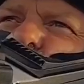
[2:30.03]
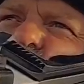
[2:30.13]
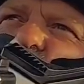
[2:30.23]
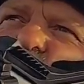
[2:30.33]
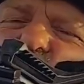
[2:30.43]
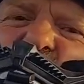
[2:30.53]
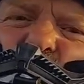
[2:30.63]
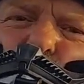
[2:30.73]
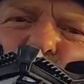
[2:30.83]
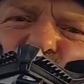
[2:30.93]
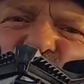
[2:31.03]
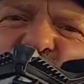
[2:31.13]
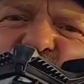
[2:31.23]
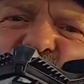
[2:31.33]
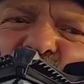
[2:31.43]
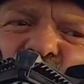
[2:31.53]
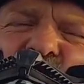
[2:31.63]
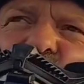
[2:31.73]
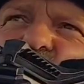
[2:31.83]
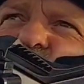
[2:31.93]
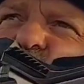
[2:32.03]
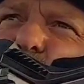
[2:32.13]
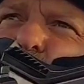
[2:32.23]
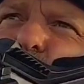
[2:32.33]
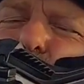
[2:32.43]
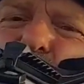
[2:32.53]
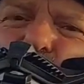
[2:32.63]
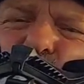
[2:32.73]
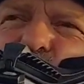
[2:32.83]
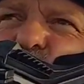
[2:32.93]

the Dango Design grip mount,